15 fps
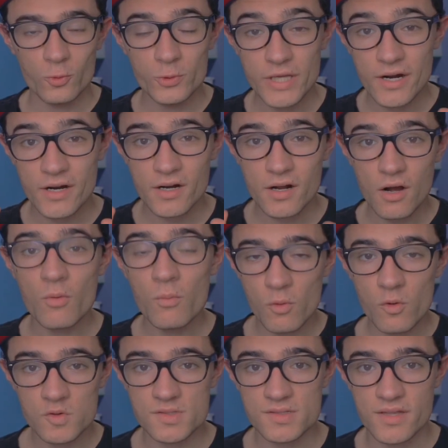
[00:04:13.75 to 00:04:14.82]
We are
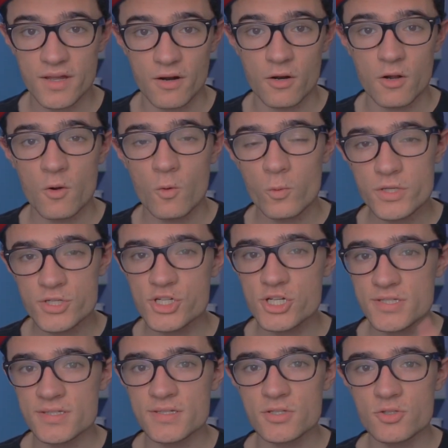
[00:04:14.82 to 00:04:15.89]
almost there. We
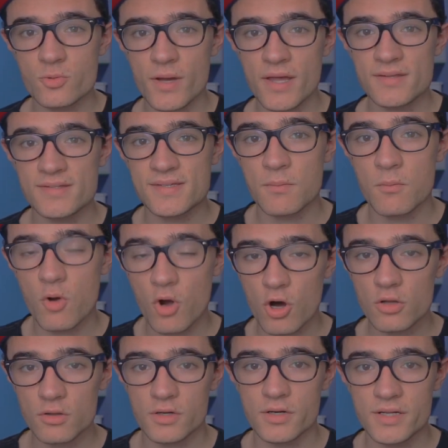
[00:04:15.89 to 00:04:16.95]
just need to add some
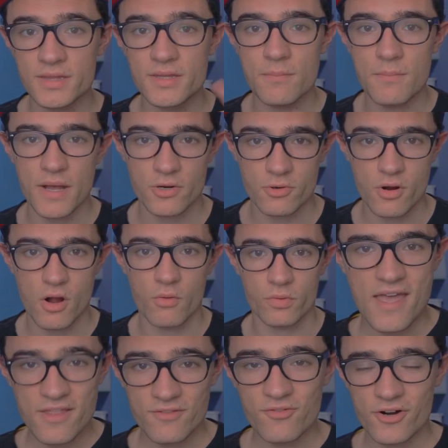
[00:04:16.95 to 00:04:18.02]
color in the background.
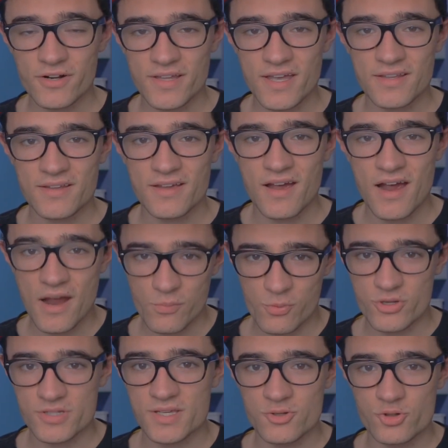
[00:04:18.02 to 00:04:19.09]
And for that, I
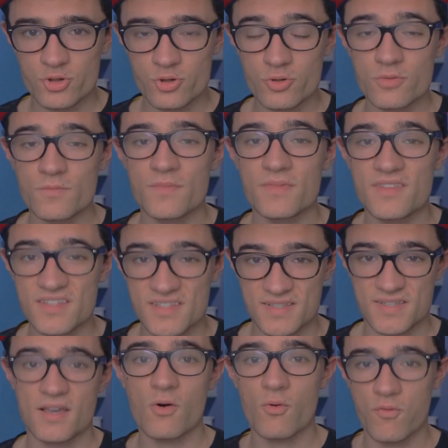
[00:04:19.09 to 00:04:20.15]
present you this
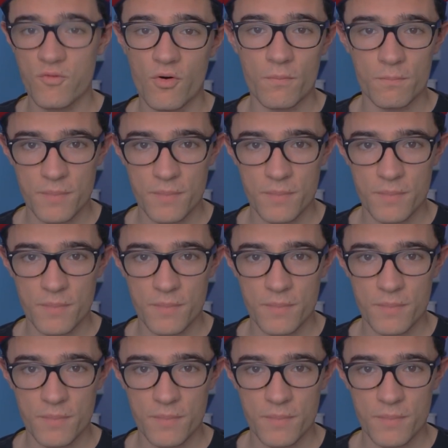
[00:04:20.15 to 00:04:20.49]
cell phone